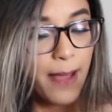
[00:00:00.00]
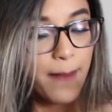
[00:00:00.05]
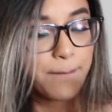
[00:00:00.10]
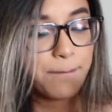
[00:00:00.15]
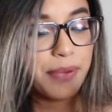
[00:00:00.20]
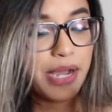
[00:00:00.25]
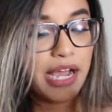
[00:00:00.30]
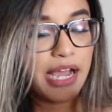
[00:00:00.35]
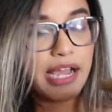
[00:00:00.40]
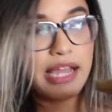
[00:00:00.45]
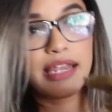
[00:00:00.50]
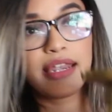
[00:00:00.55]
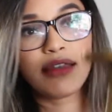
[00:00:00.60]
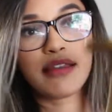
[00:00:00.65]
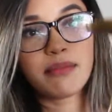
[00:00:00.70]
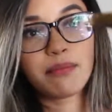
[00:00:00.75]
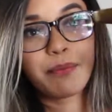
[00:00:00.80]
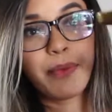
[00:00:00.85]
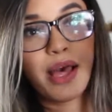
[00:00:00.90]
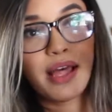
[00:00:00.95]
but
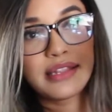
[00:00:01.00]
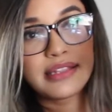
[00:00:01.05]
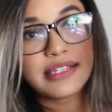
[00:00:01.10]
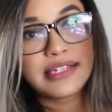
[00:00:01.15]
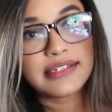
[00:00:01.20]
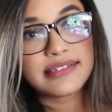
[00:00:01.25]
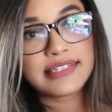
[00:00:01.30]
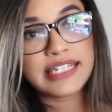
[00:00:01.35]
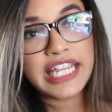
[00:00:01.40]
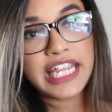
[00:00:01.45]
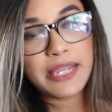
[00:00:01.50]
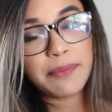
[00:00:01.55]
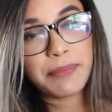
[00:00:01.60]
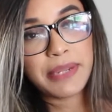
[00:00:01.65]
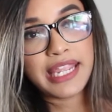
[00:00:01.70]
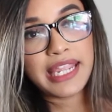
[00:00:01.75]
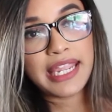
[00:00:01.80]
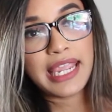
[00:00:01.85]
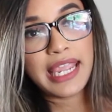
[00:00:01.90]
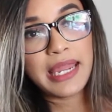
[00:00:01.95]
bought this
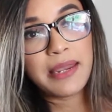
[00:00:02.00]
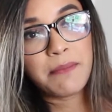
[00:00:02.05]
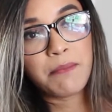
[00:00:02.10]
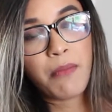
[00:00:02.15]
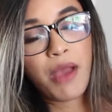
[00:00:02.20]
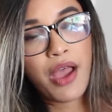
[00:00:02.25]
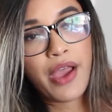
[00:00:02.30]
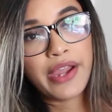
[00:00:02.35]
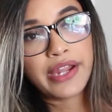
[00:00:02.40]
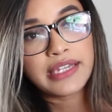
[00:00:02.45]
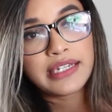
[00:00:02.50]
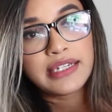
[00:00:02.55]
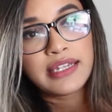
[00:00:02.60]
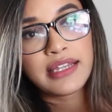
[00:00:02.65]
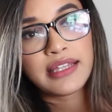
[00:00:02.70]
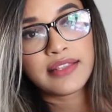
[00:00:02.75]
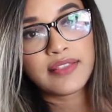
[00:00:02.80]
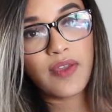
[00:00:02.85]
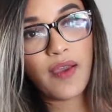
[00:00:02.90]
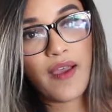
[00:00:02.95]
keeping in mind
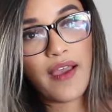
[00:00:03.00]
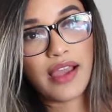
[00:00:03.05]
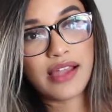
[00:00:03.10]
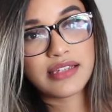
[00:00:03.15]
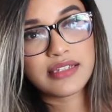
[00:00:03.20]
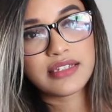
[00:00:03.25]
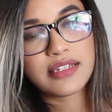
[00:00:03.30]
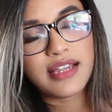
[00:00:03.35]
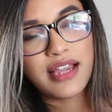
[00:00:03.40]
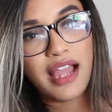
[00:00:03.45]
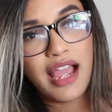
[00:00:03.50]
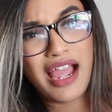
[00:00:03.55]
that